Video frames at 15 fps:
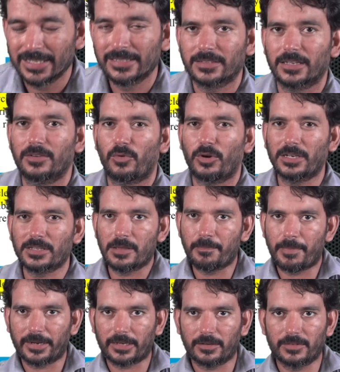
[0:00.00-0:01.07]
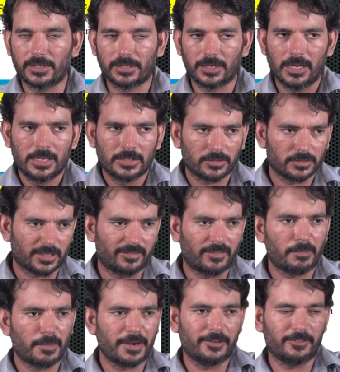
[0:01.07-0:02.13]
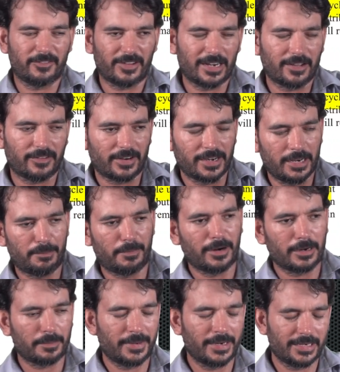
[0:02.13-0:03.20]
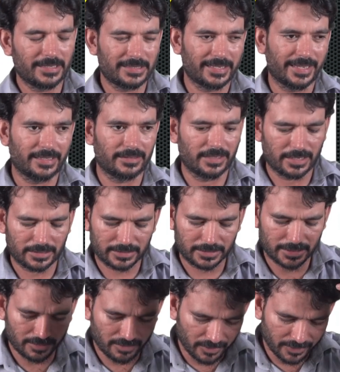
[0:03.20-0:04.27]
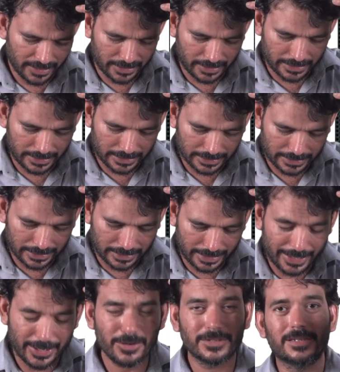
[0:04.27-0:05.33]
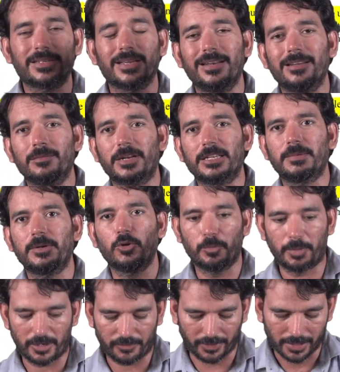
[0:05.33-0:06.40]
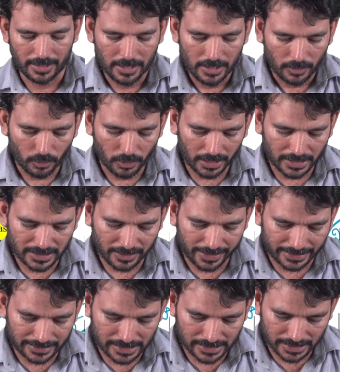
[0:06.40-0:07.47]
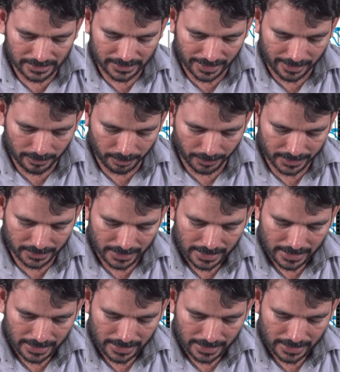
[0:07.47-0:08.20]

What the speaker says: Sir, what is the impact of that? So some of the one department is saying that, sir, we will reduce the selling price by 2.5. What is our existing selling price?